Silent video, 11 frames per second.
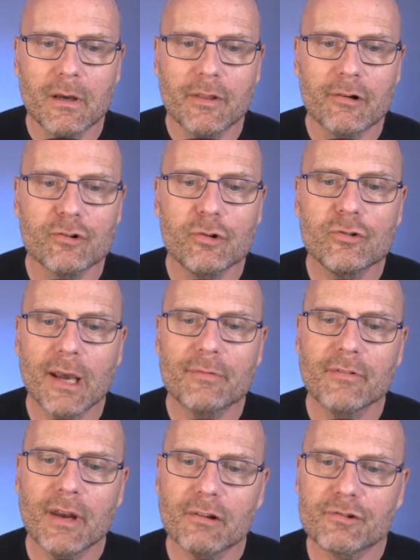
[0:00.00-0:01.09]
There are two types
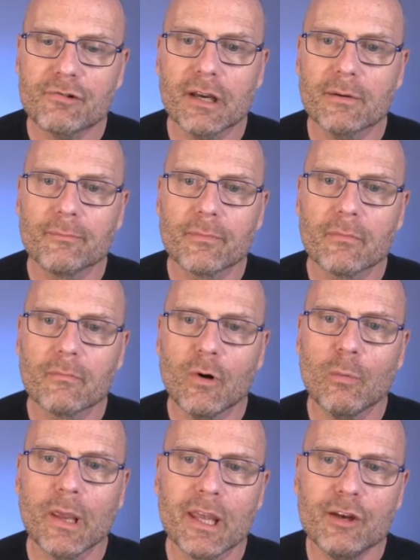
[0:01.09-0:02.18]
of neck restraint.
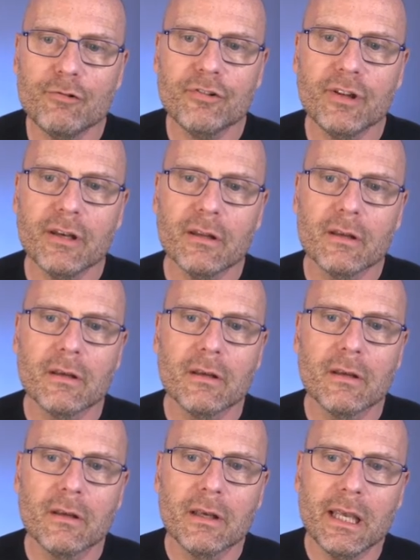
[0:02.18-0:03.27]
What we are interested
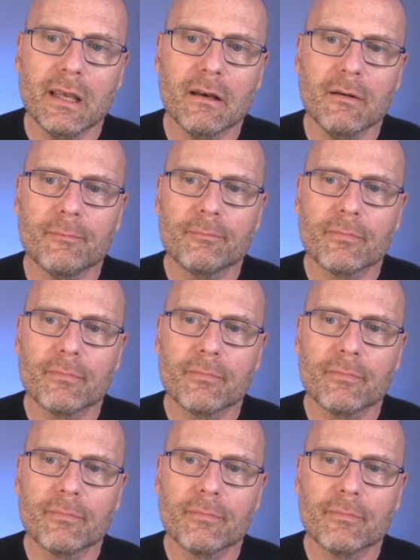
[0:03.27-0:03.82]
in